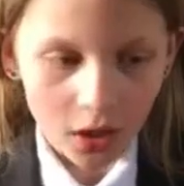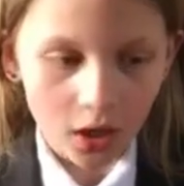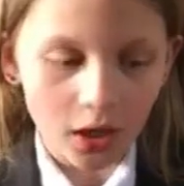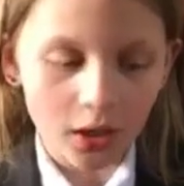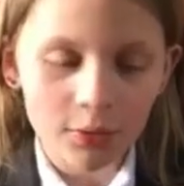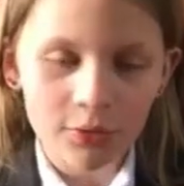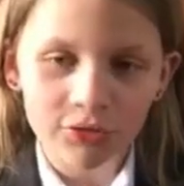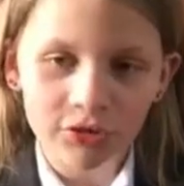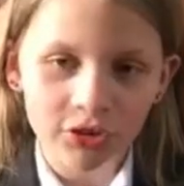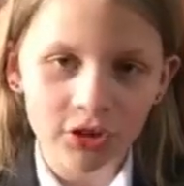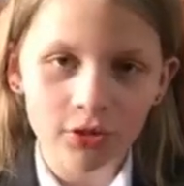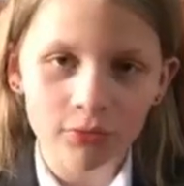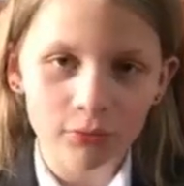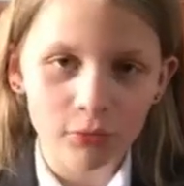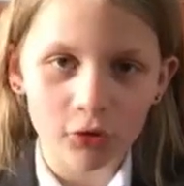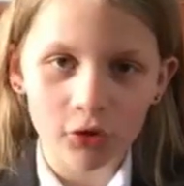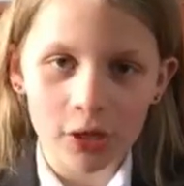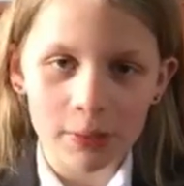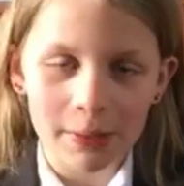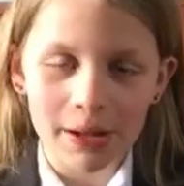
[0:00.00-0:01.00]
I wish I didn't
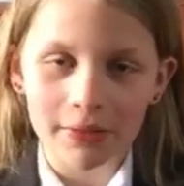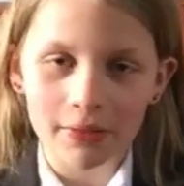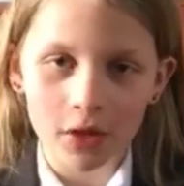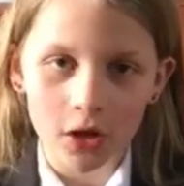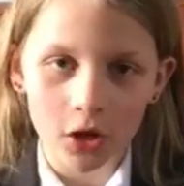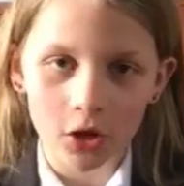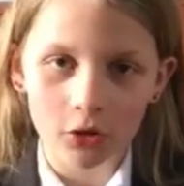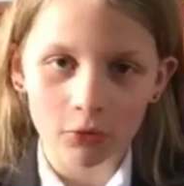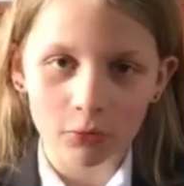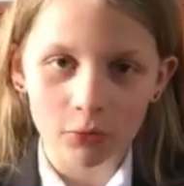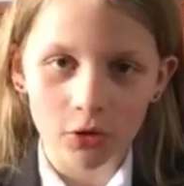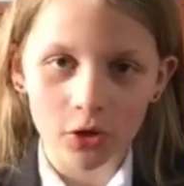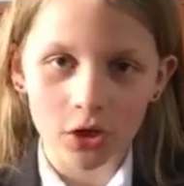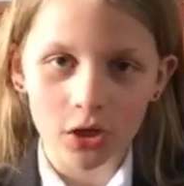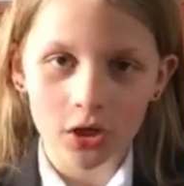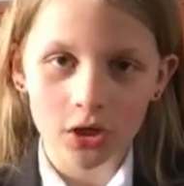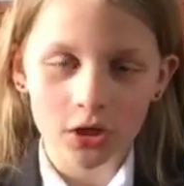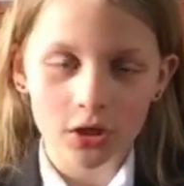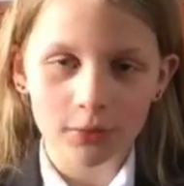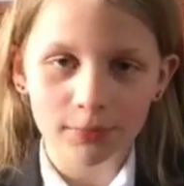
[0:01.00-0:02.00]
worry about the
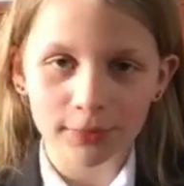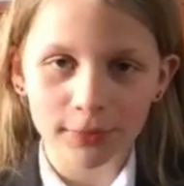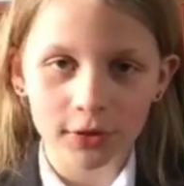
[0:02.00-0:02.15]
homework,